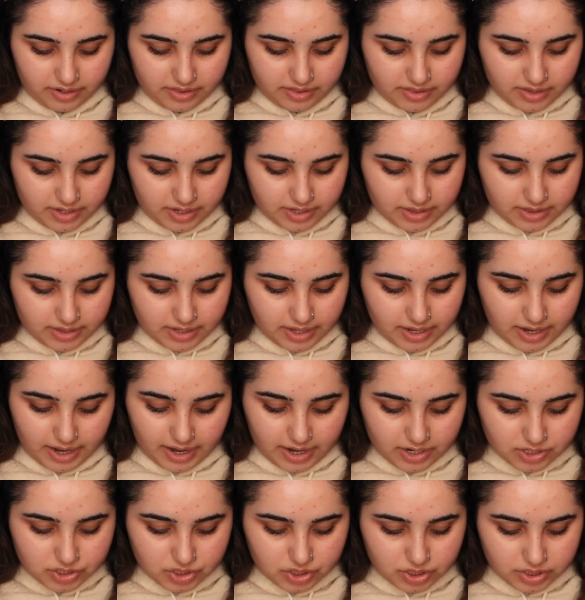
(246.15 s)
thing that
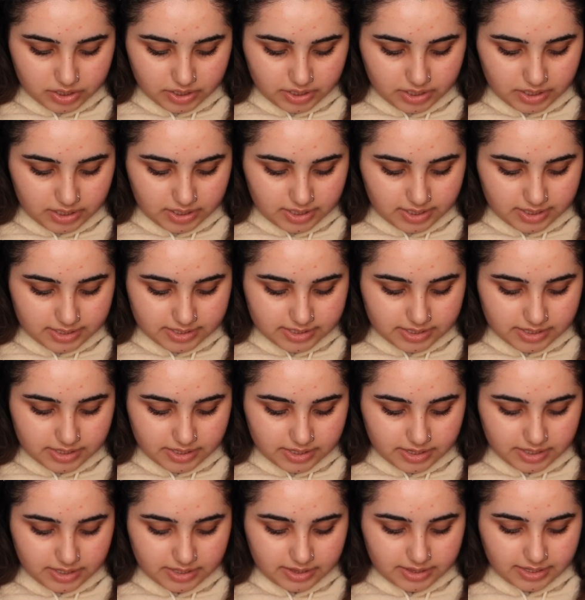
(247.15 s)
actually is the
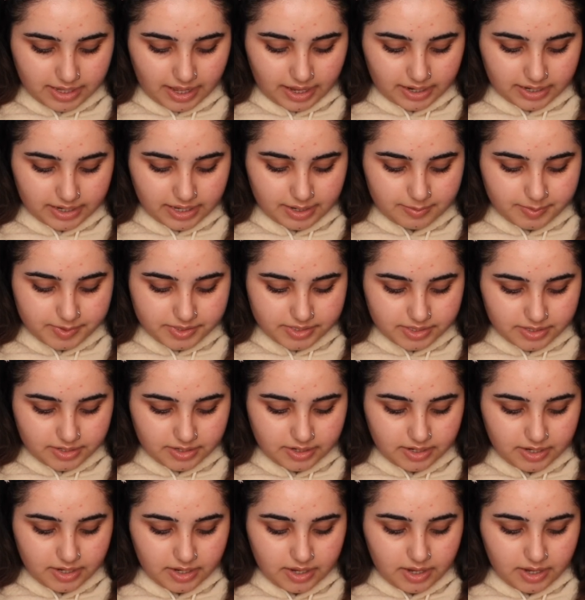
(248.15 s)
thing that keeps it,